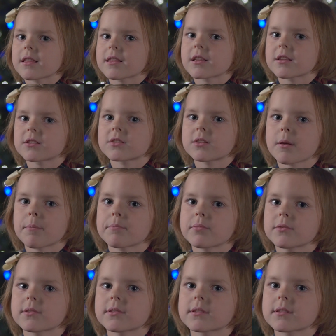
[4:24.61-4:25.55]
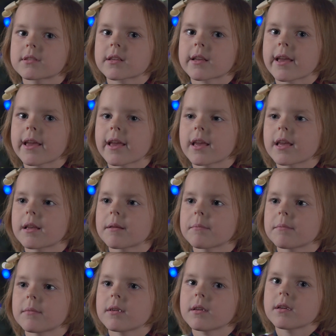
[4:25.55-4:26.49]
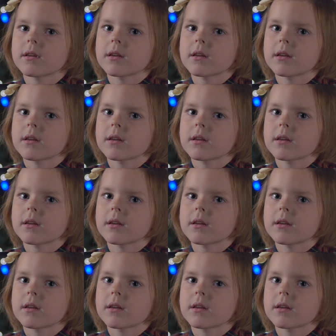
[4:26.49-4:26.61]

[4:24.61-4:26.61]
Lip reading: The shepherds came